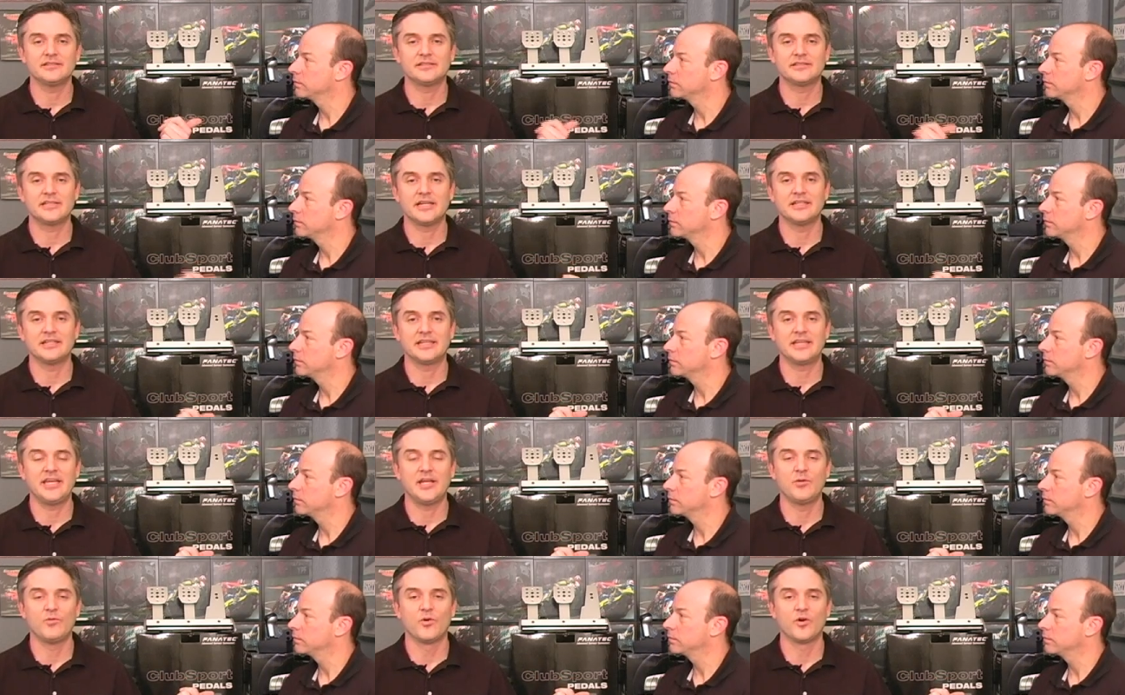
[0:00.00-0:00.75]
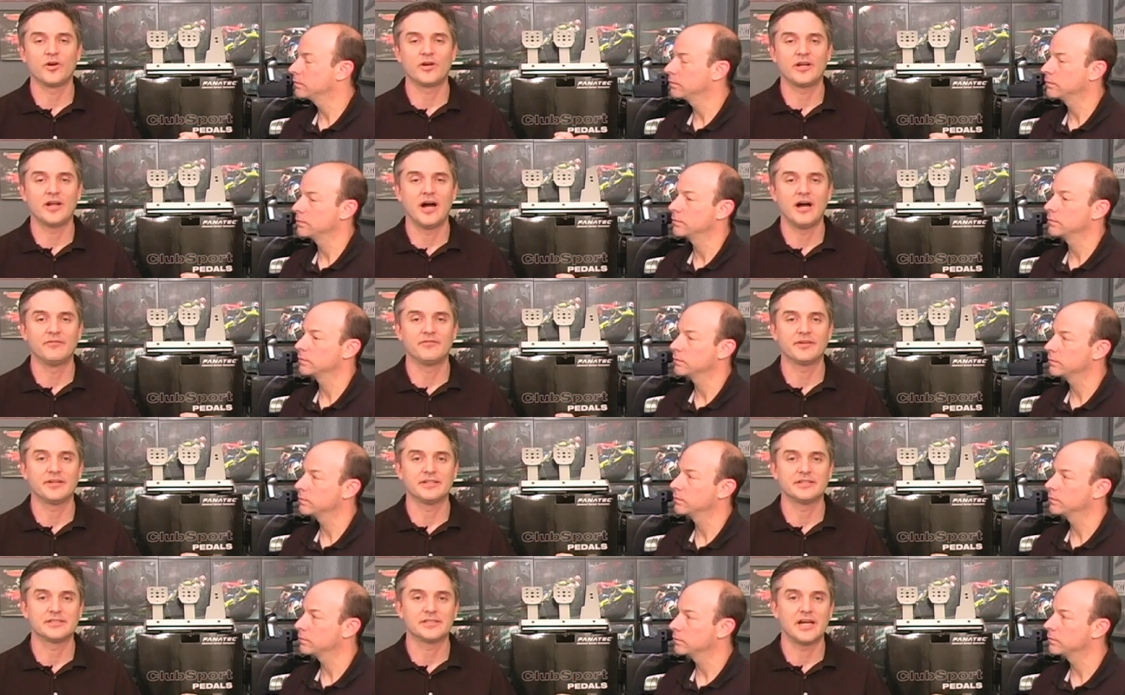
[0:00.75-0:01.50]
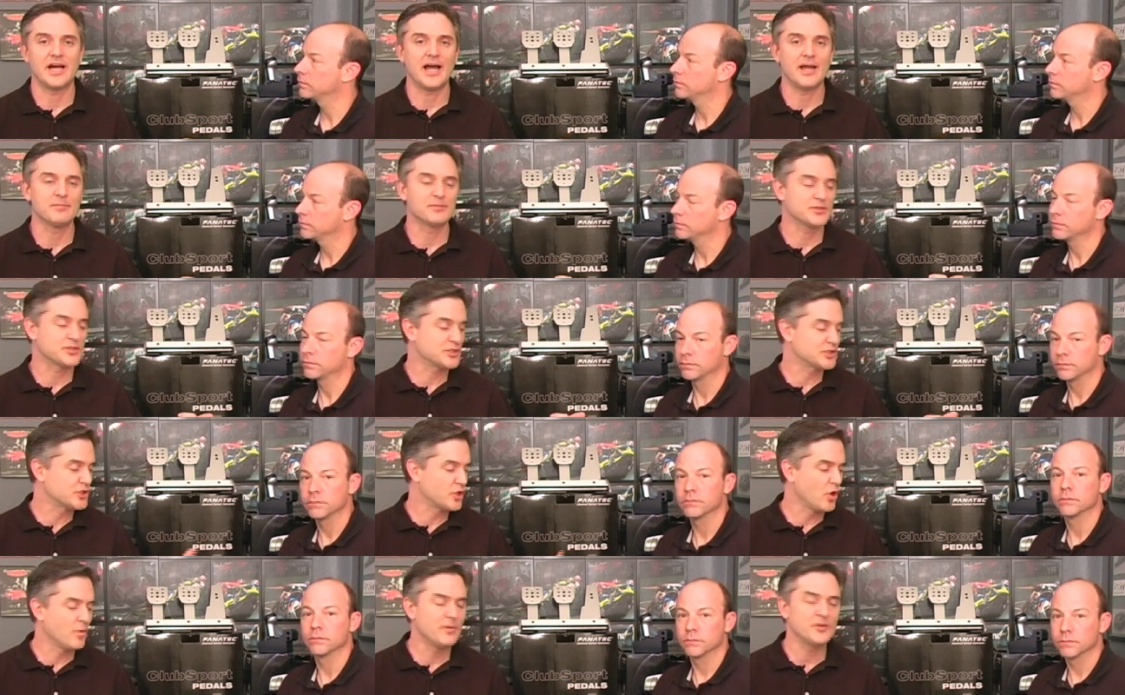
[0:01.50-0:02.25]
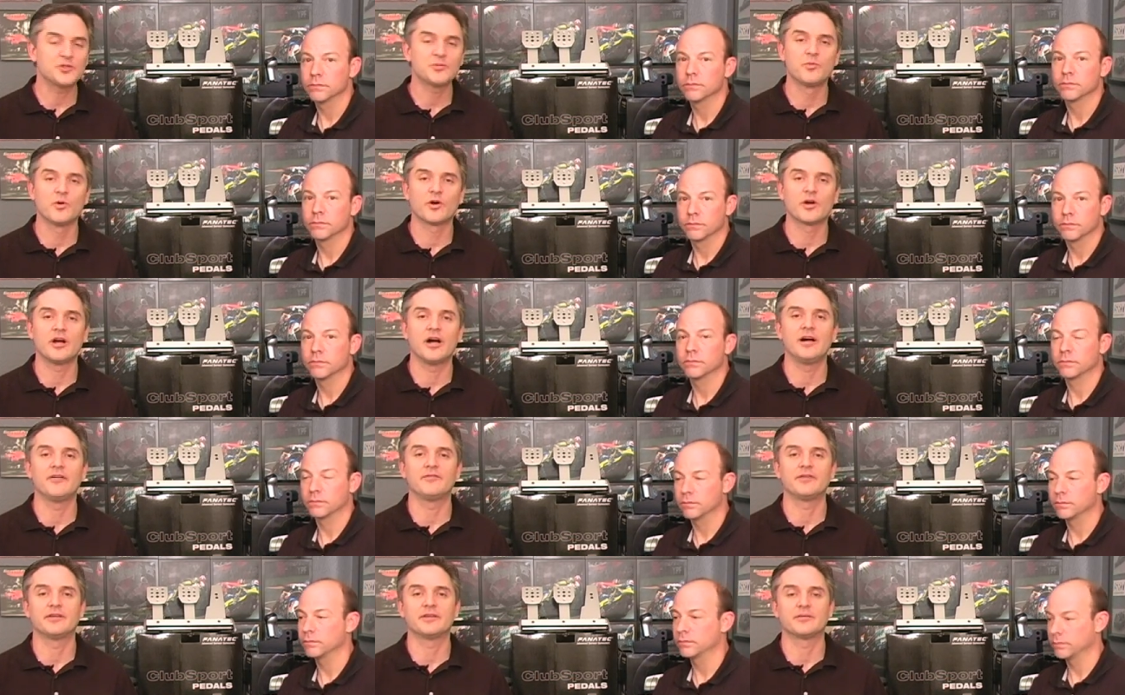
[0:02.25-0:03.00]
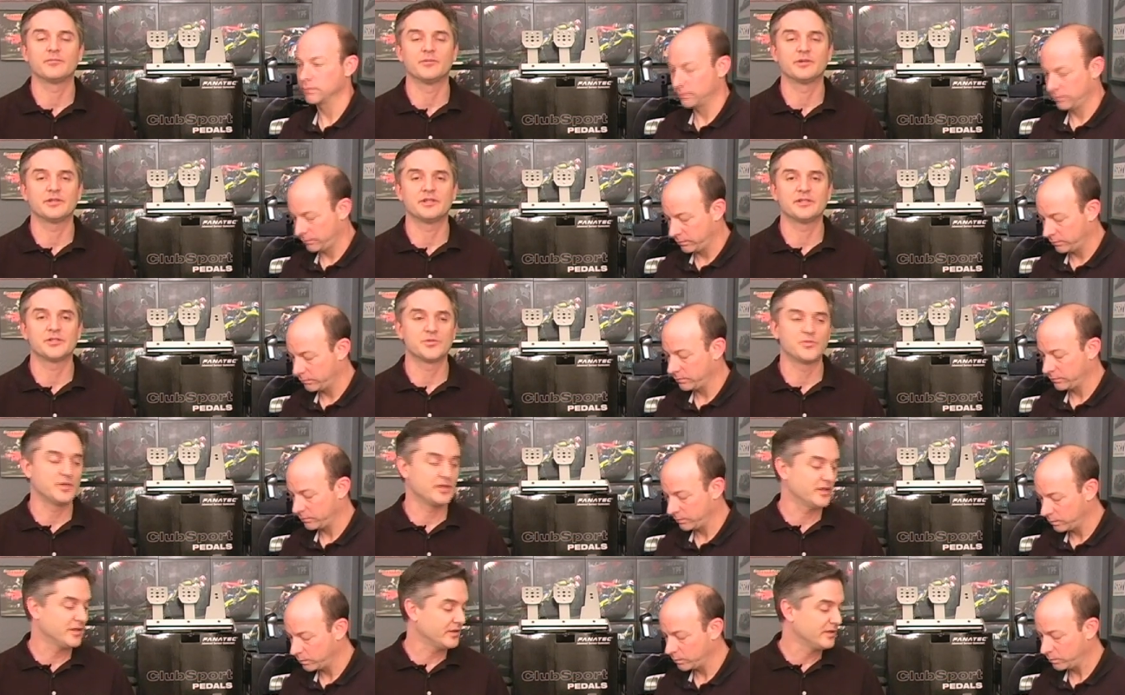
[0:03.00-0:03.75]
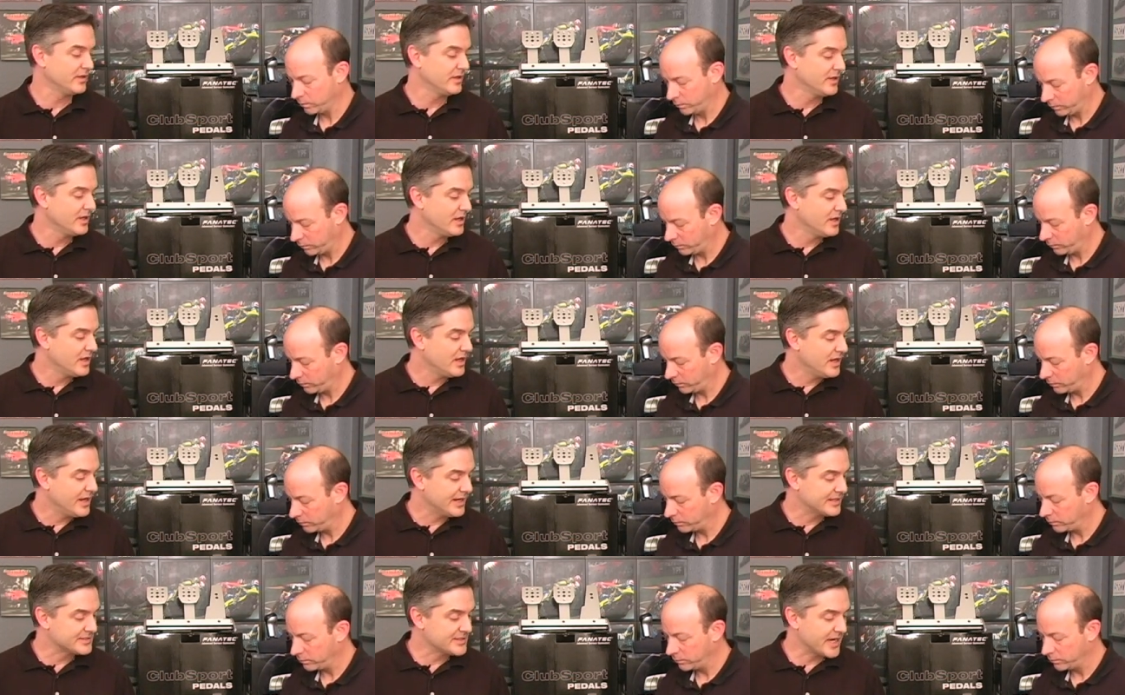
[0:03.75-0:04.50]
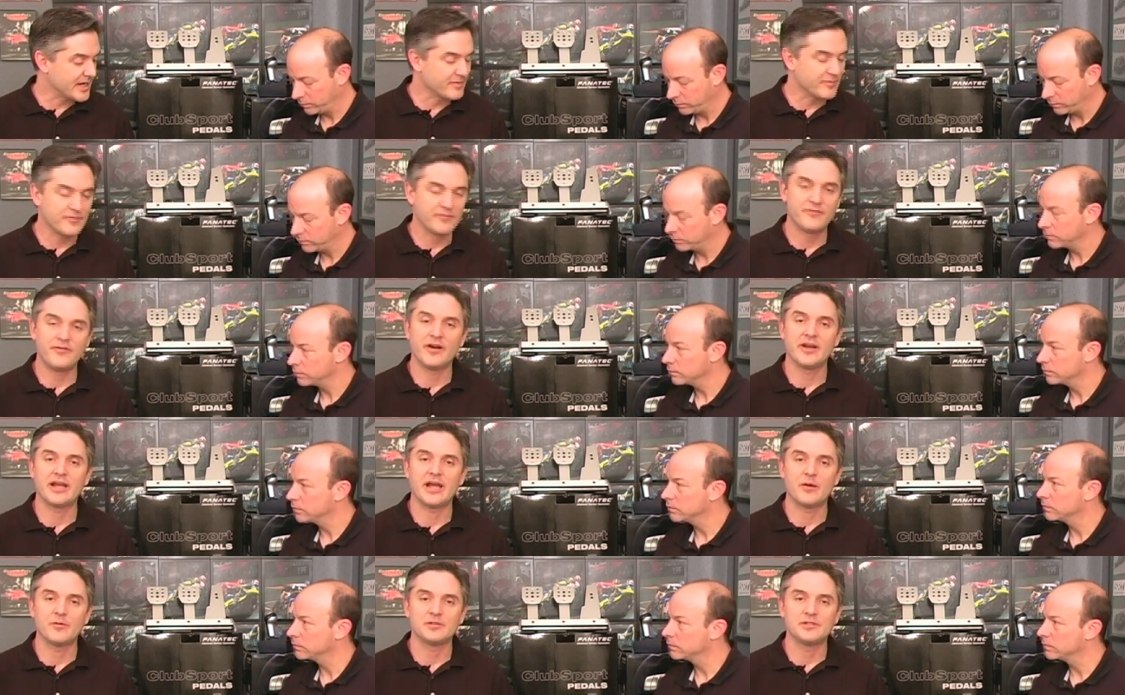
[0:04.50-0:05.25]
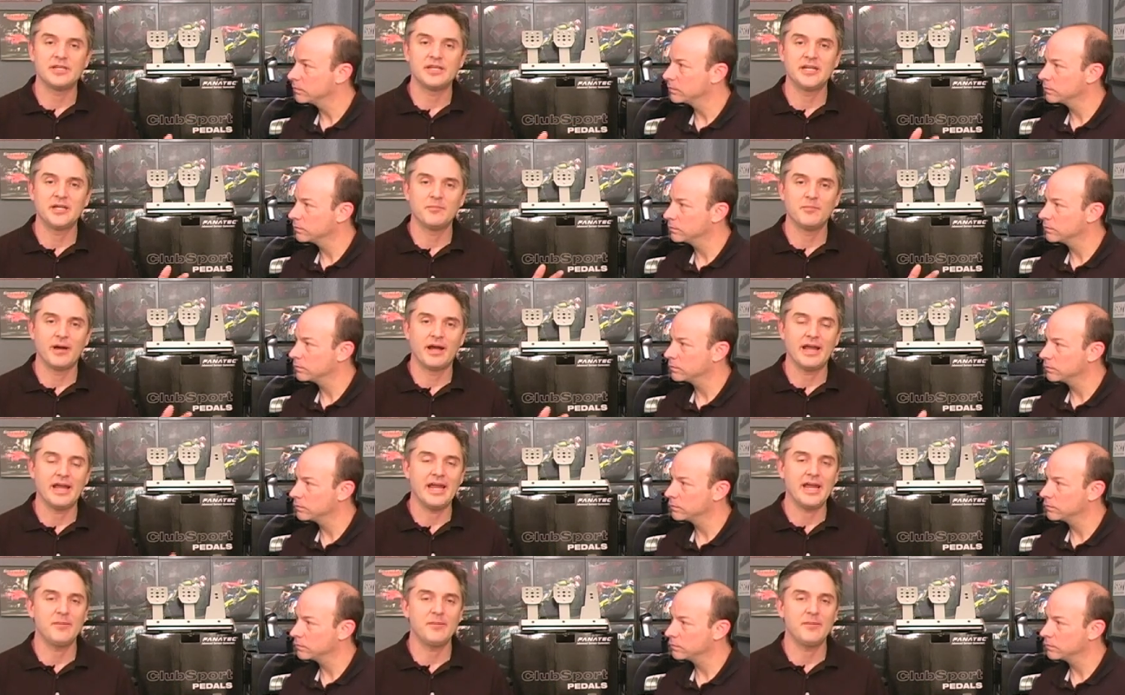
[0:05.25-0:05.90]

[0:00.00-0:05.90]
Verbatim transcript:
Speaker 1: said, the key word, confidence. I'm so much more confident with this wheel. It's not even funny. I was hitting my